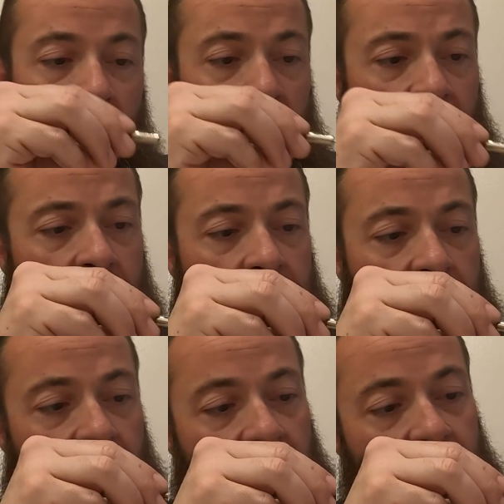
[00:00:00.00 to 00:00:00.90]
I'm just going to
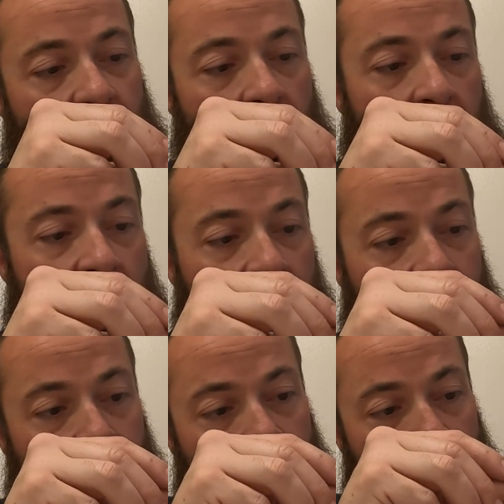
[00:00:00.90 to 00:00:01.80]
shove this motor back in